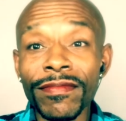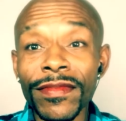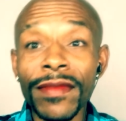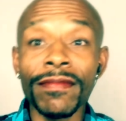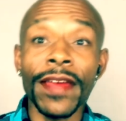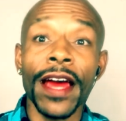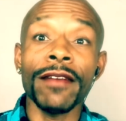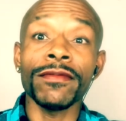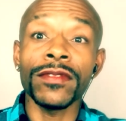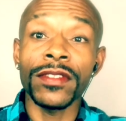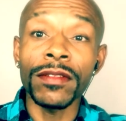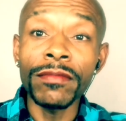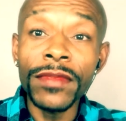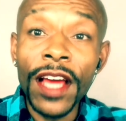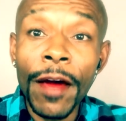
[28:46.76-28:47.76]
have
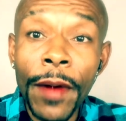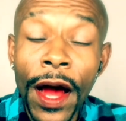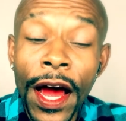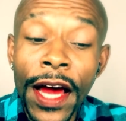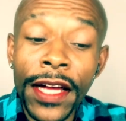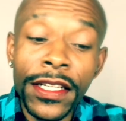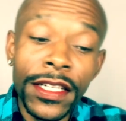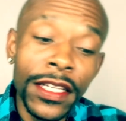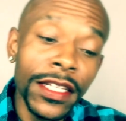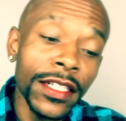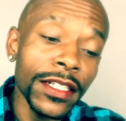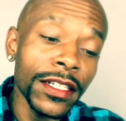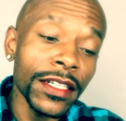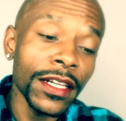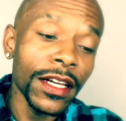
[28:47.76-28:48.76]
some type of
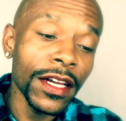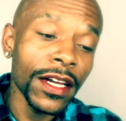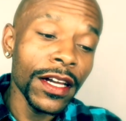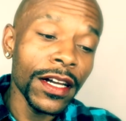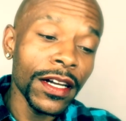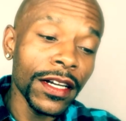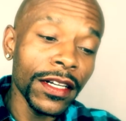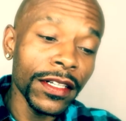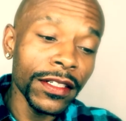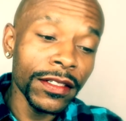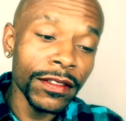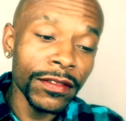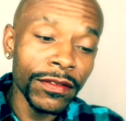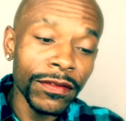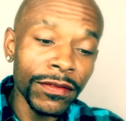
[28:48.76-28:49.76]
idea
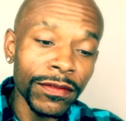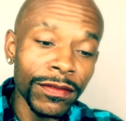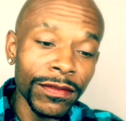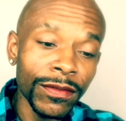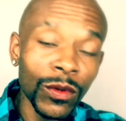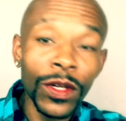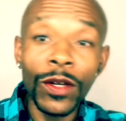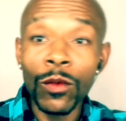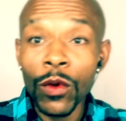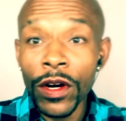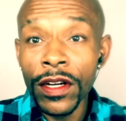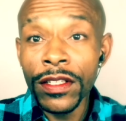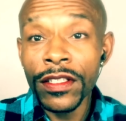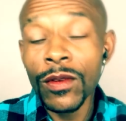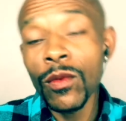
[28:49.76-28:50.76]
of what
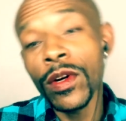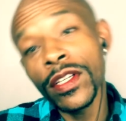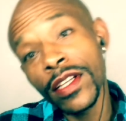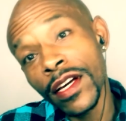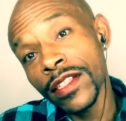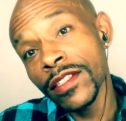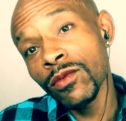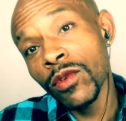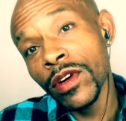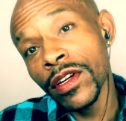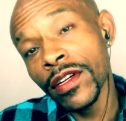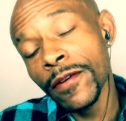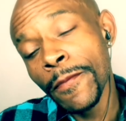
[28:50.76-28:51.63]
works and what doesn't work?